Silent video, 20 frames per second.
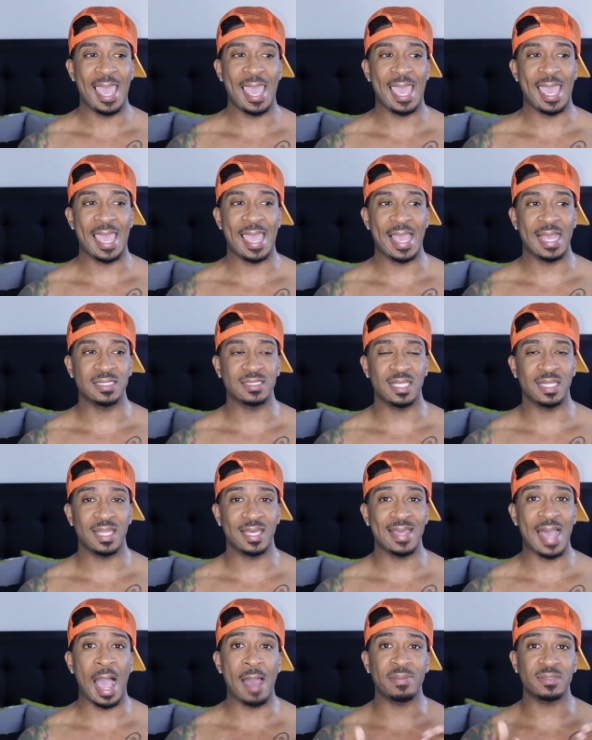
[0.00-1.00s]
And
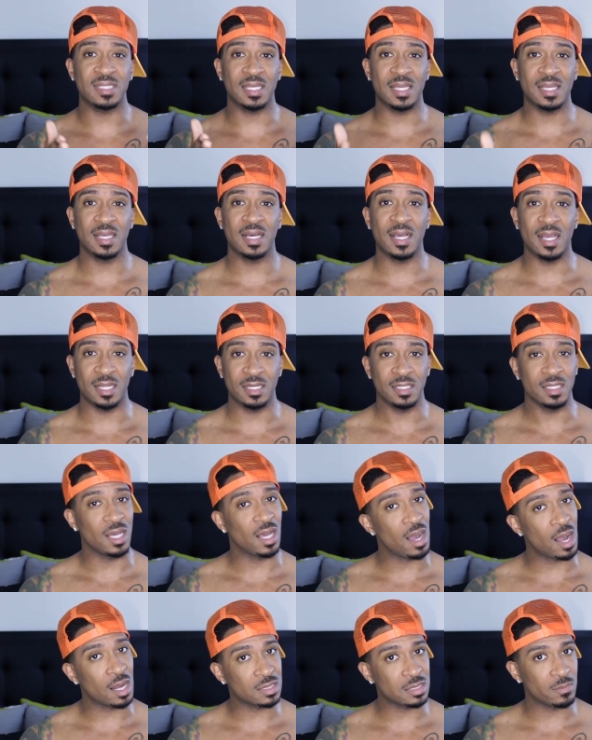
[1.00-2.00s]
the guy with the gun,
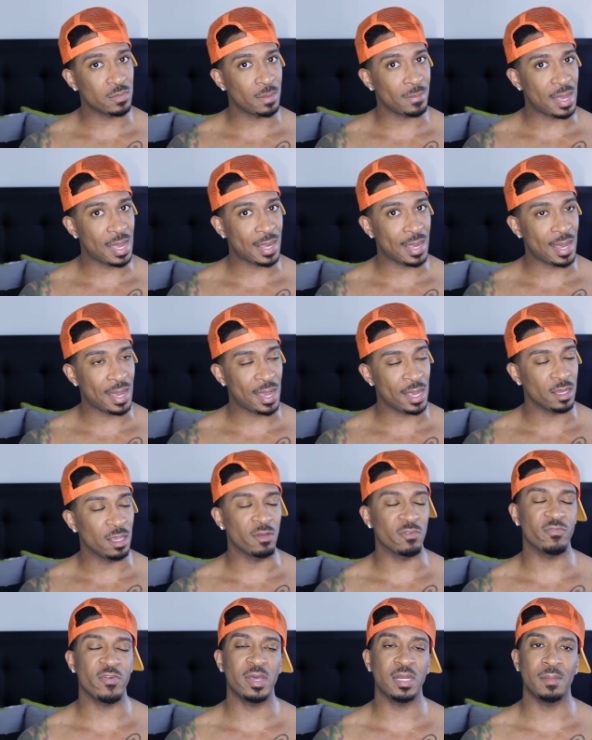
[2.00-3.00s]
the ugly one, my God,
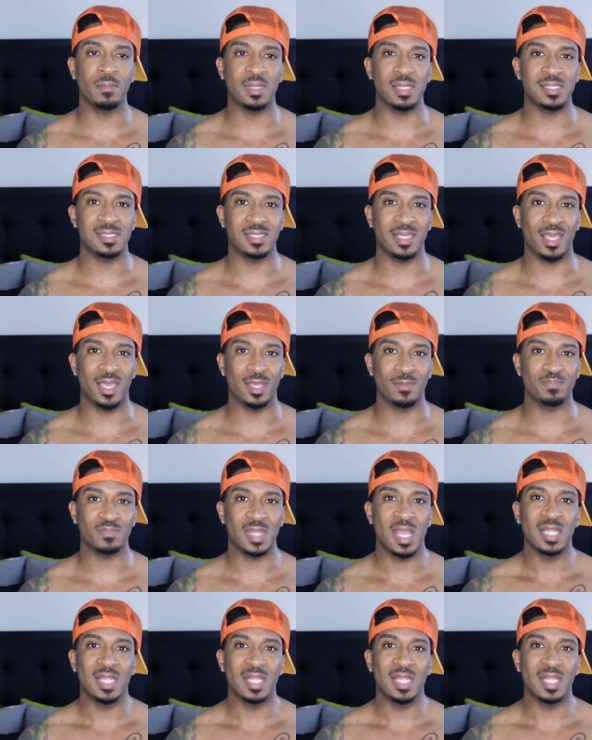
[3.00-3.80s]
in front of me said,